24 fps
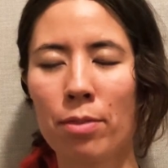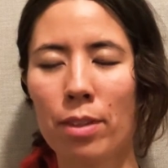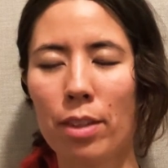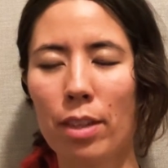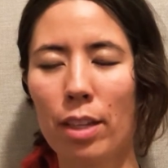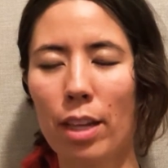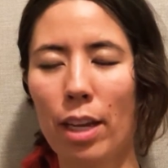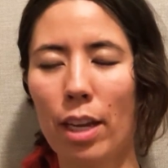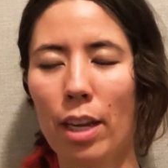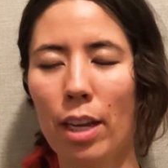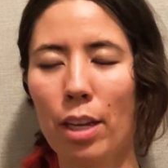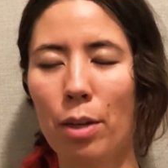
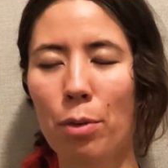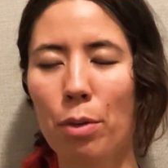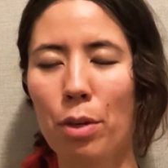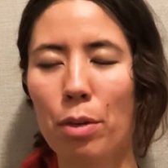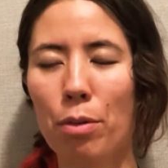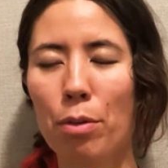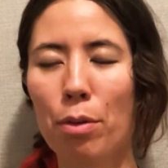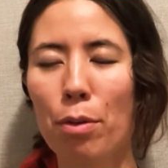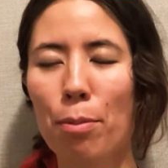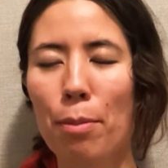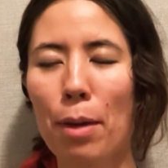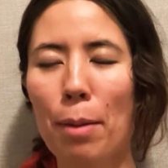And you want to
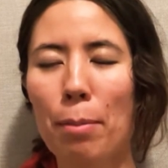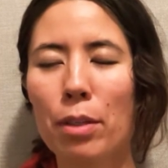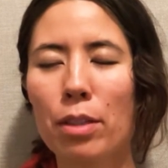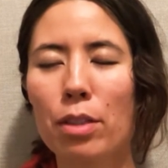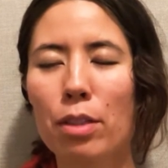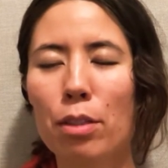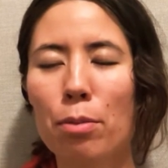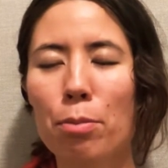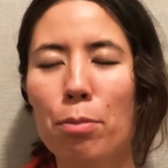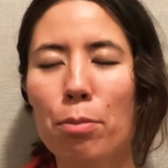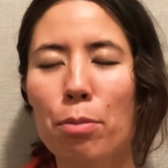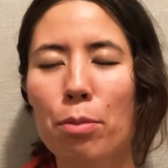remember
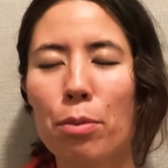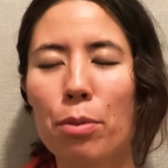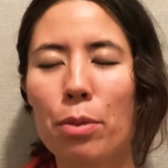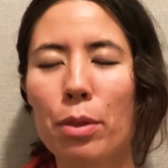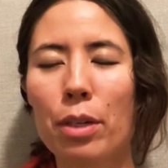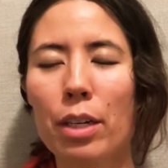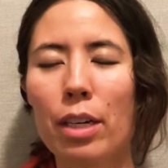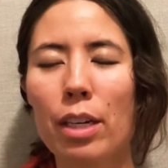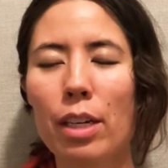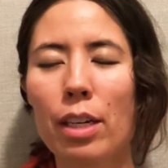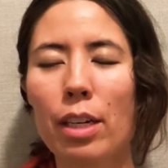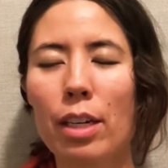to
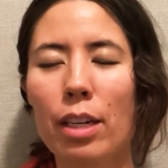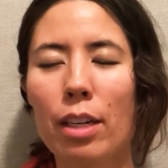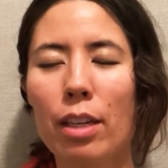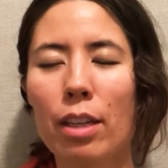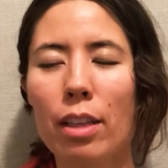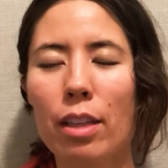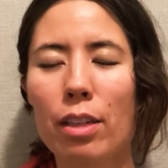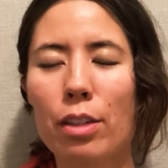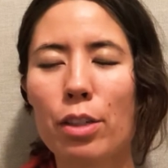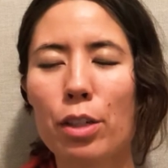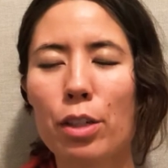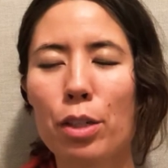breathe
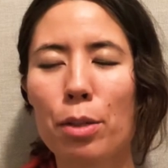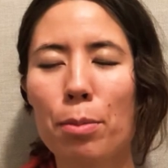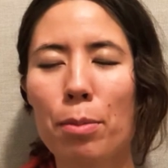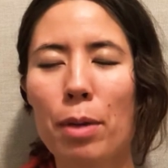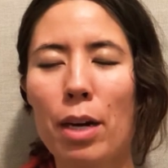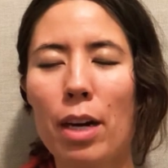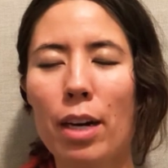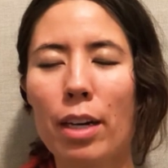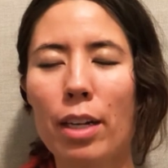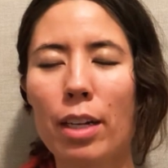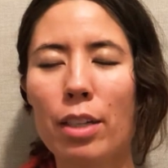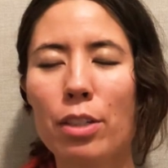into your
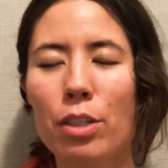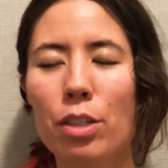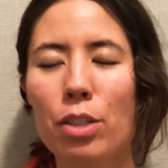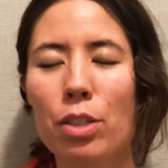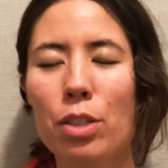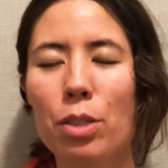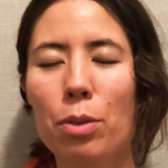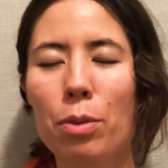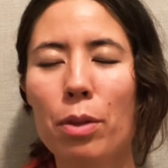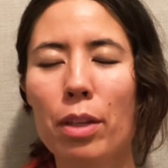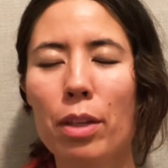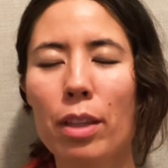body as you're
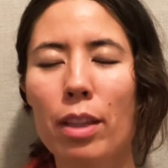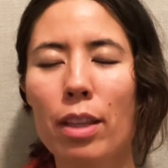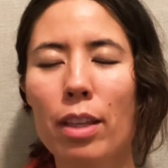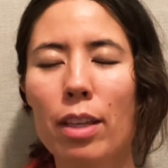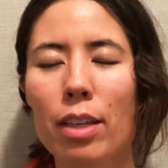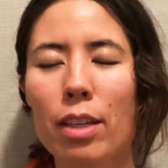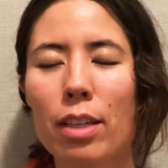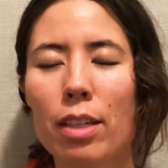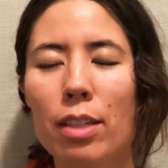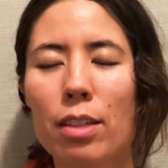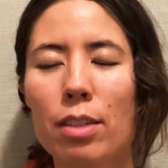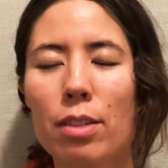doing
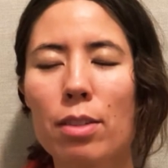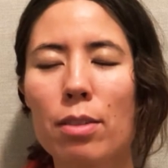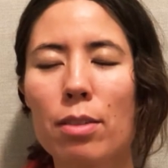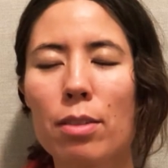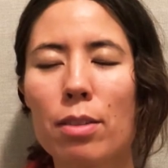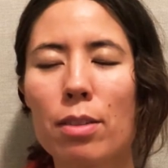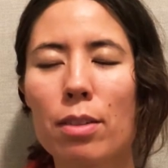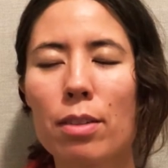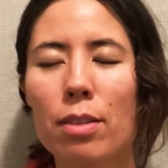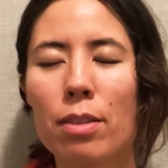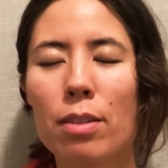this.